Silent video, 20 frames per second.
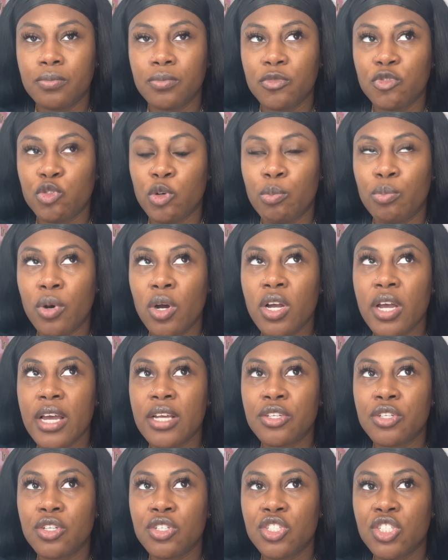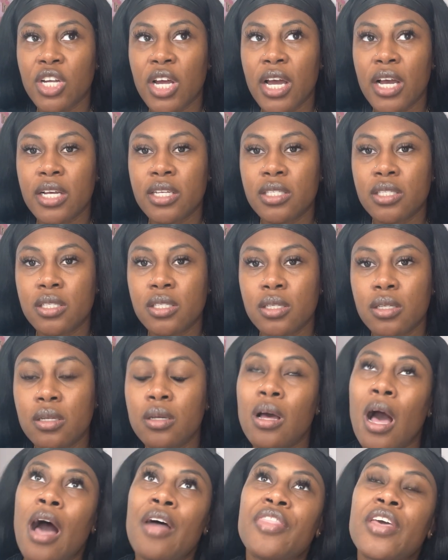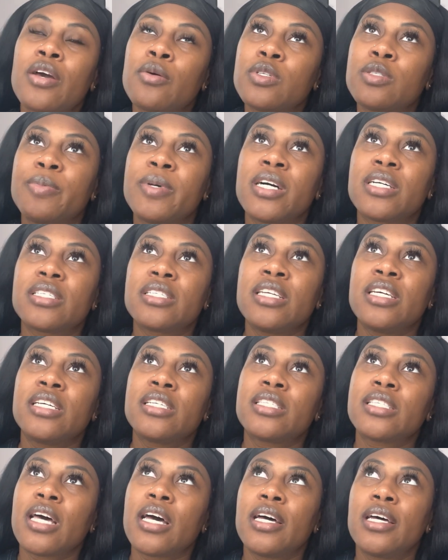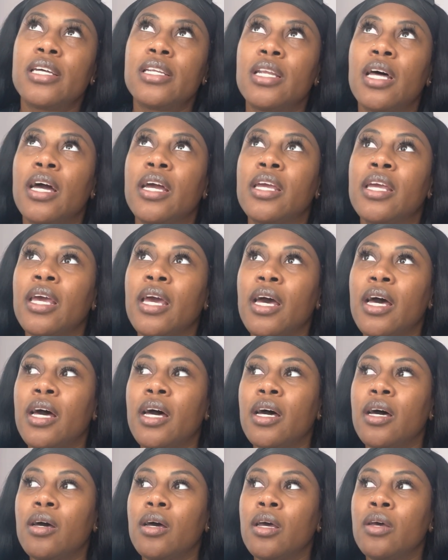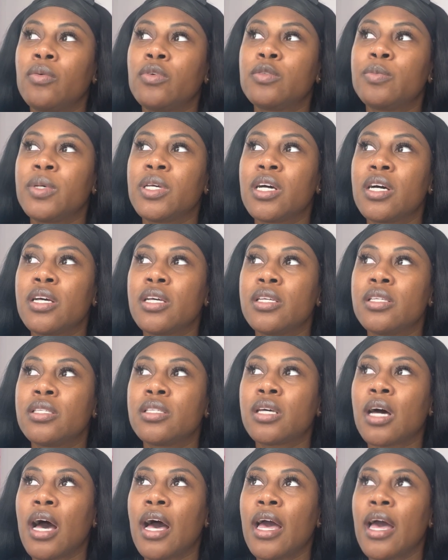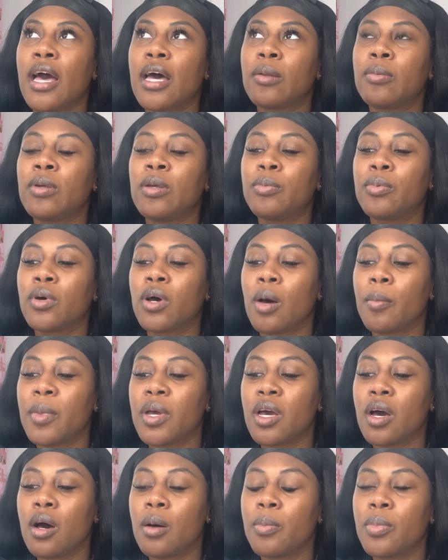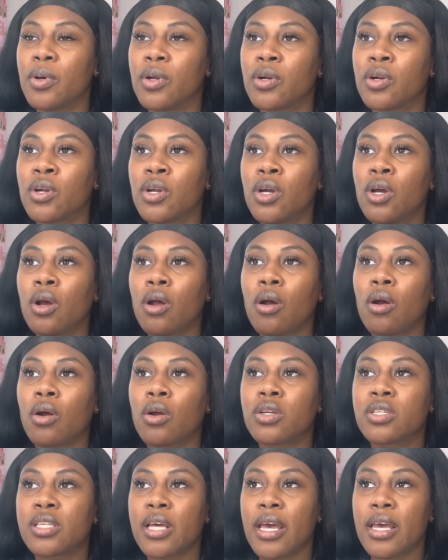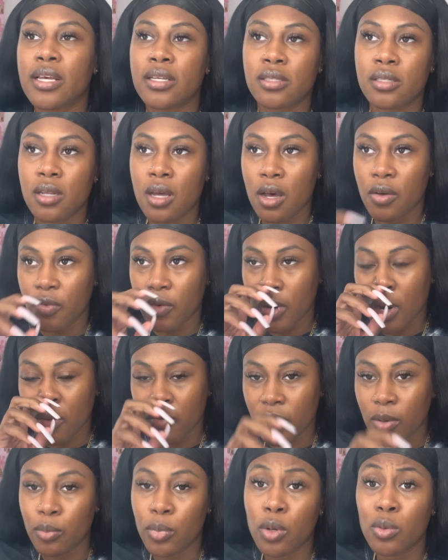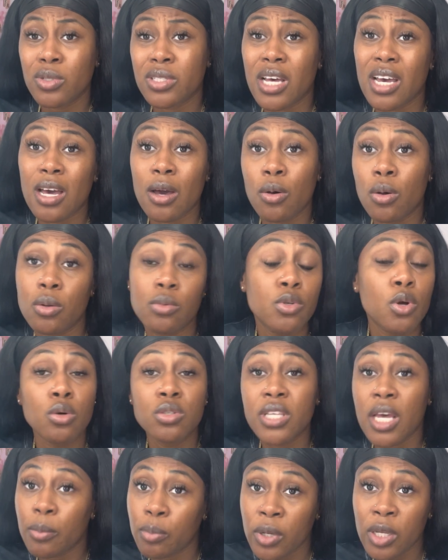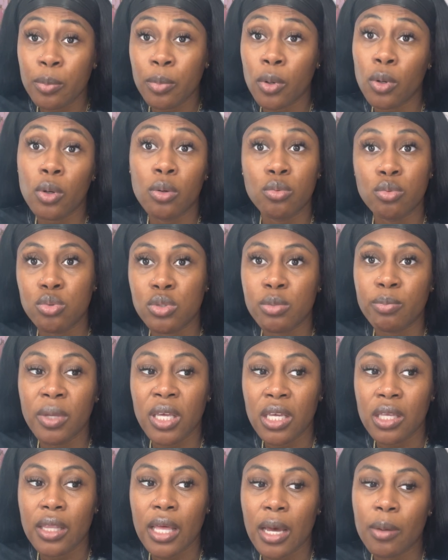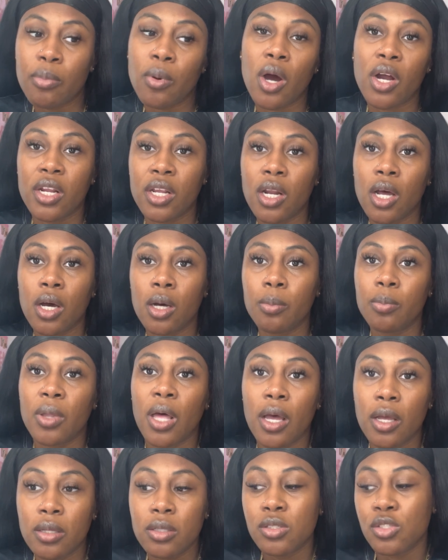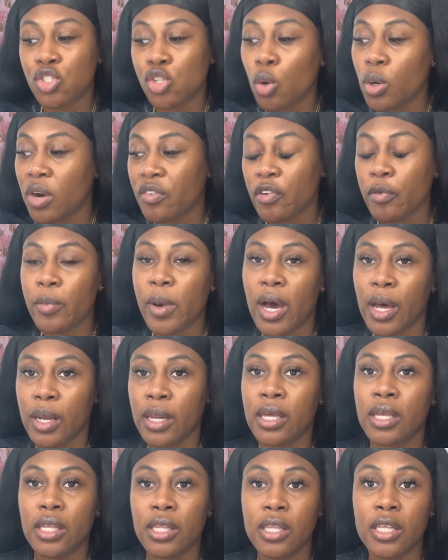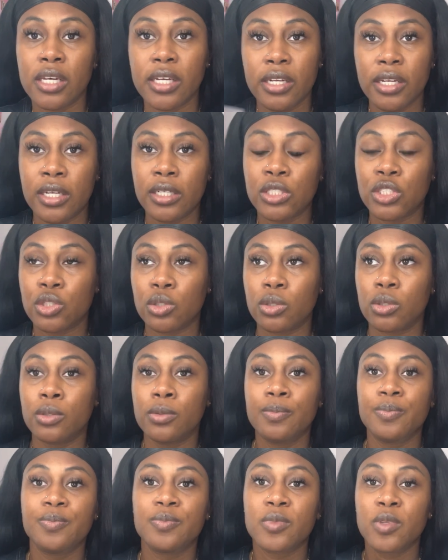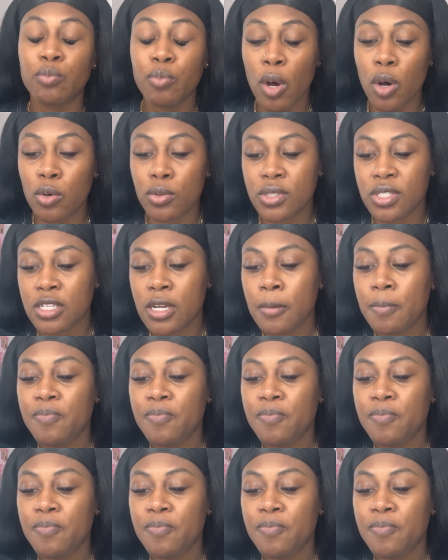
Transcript: Brooke interjects, I think it was because Nia said, like, yeah, it was because I had people coming up or saying stuff or whatever. And Brooke was like, don't say people, it was me that brought it up, that showed everybody the initial post.